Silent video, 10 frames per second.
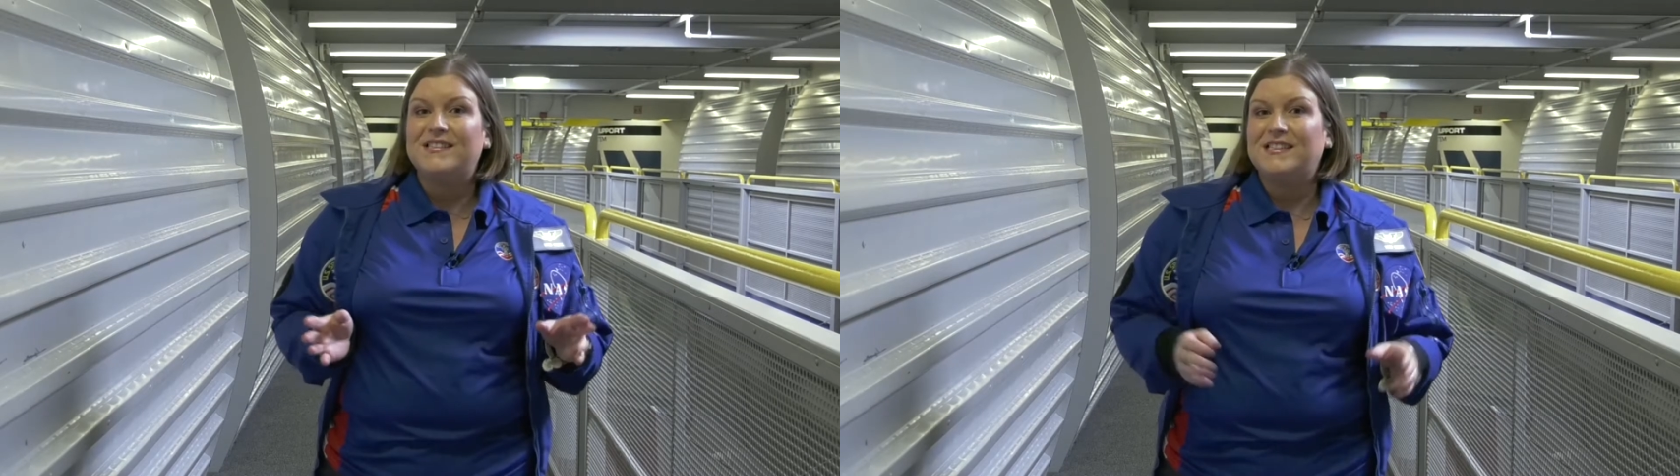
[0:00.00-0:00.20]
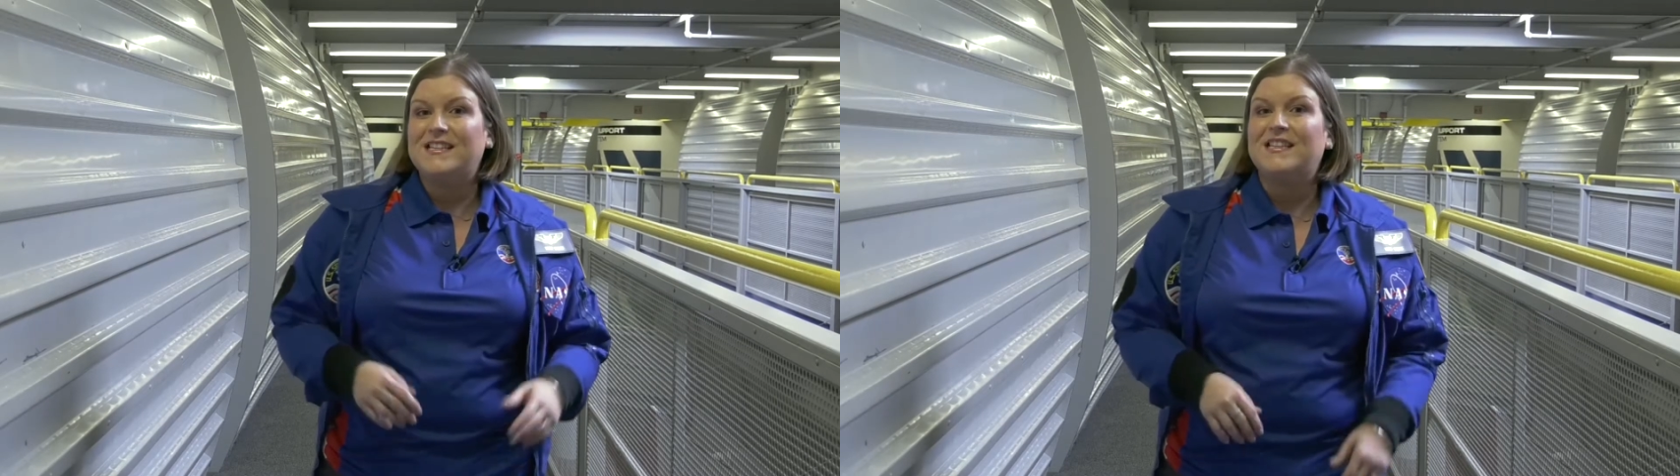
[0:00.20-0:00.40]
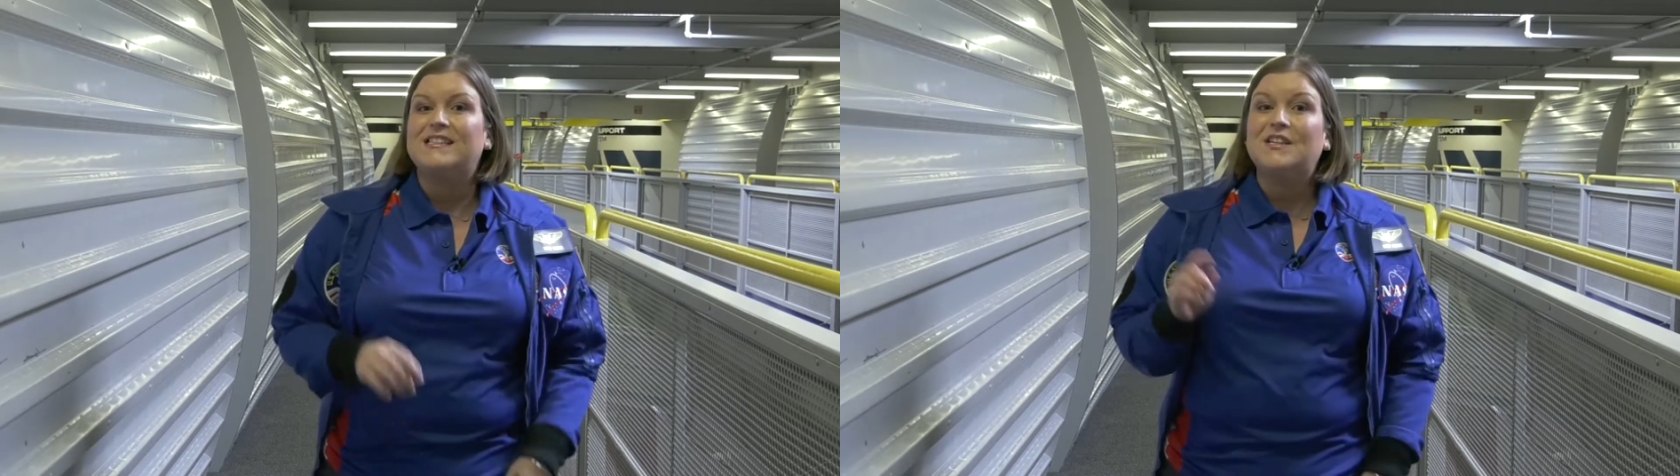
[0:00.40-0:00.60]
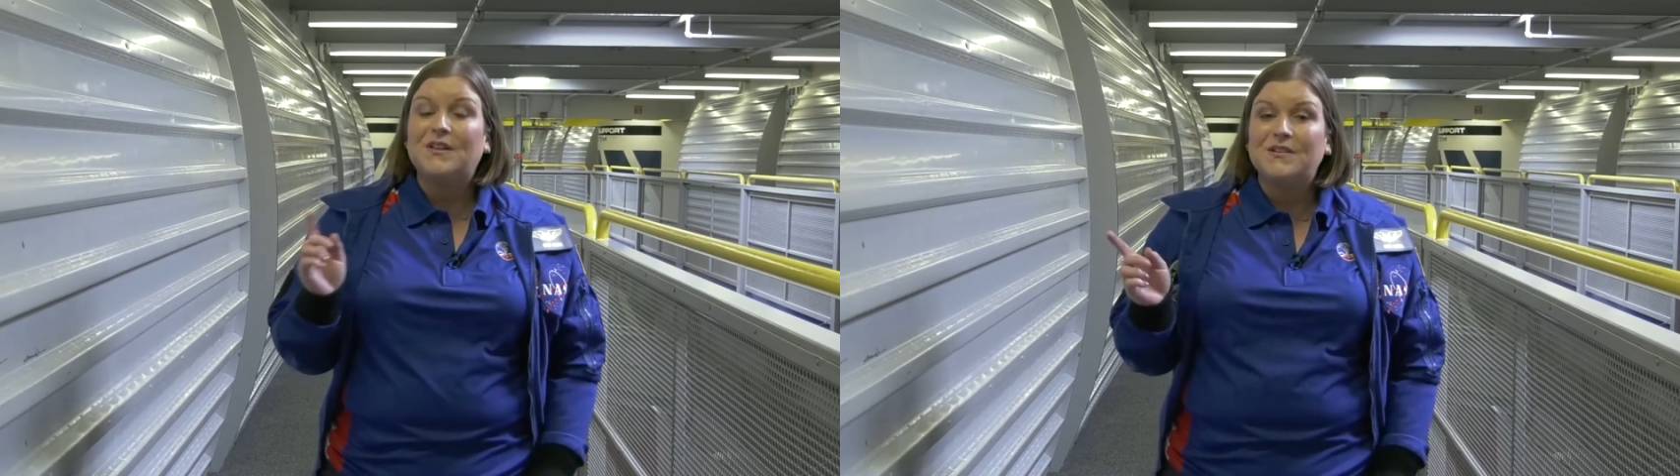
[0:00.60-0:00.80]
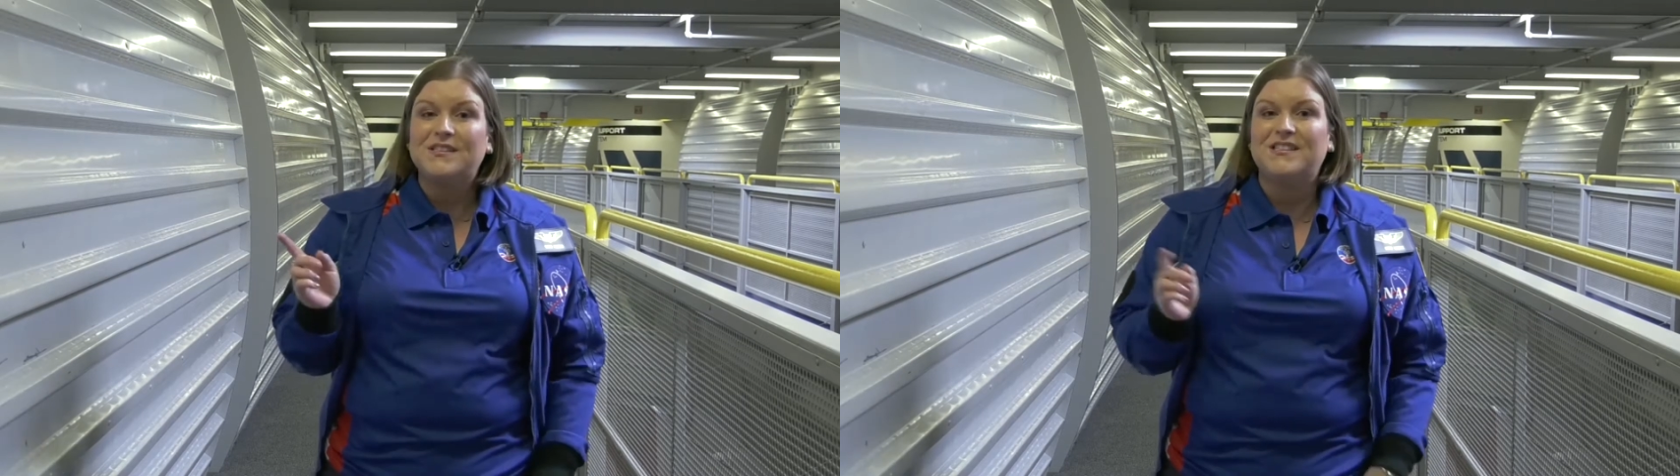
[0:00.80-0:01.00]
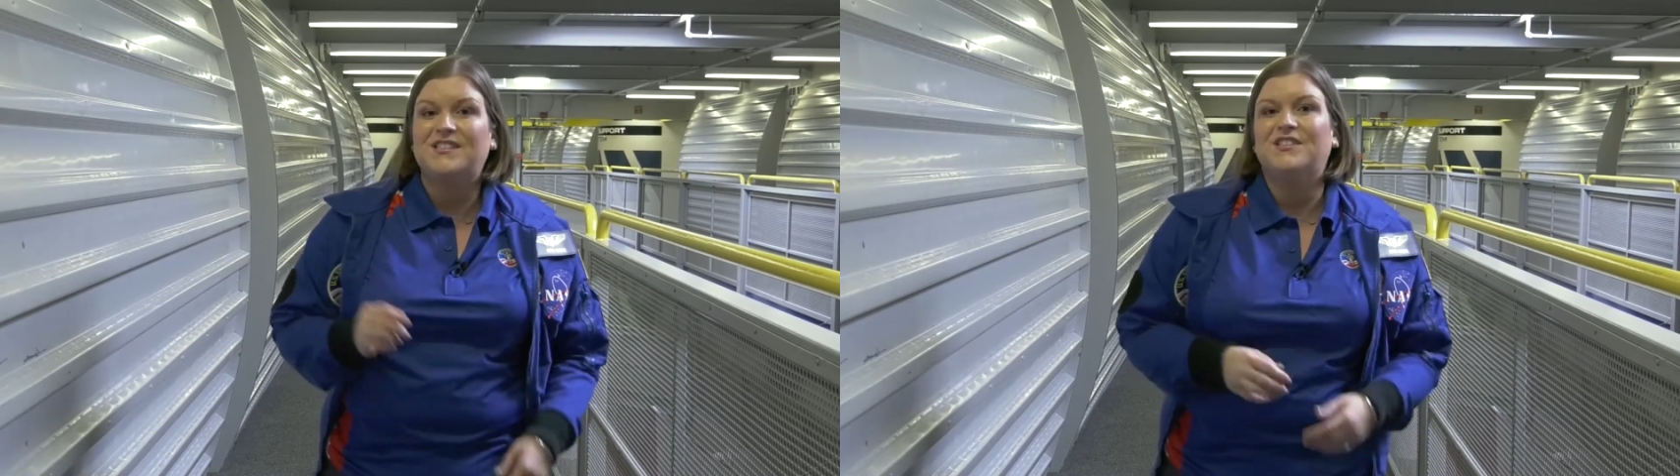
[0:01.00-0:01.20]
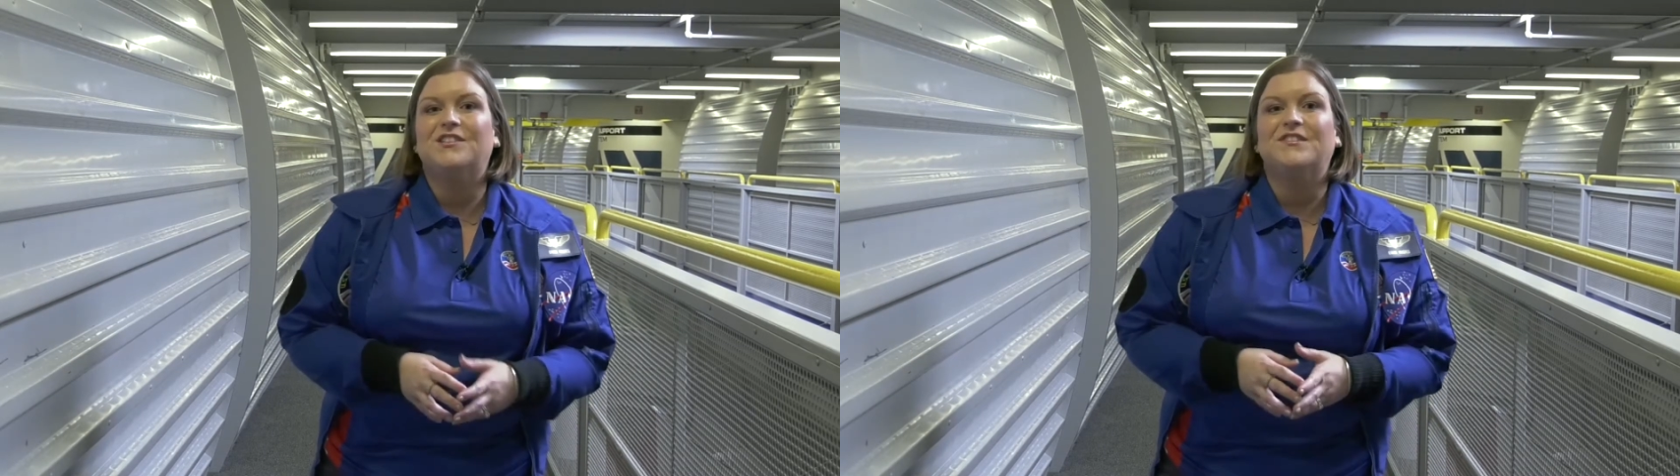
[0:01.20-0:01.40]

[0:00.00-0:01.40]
the city that's closest to your